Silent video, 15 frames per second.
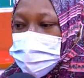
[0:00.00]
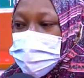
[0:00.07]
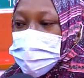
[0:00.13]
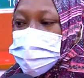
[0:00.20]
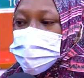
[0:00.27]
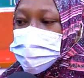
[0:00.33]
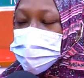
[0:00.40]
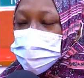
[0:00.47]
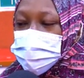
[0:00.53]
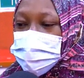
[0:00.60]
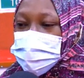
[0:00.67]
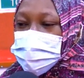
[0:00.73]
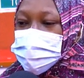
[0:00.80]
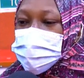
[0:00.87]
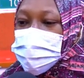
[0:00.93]
Ena m sore
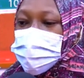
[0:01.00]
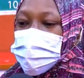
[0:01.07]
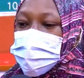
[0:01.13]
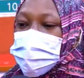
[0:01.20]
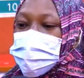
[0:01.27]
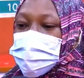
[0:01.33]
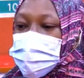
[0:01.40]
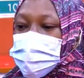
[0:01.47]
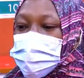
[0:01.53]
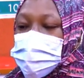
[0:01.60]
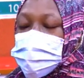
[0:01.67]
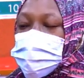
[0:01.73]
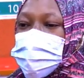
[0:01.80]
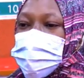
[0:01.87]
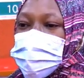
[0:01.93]
se sa mi ne ma na me
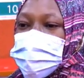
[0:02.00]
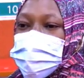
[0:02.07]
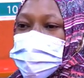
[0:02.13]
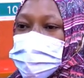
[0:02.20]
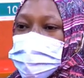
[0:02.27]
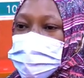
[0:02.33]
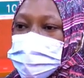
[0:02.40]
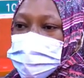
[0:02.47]
ba efi.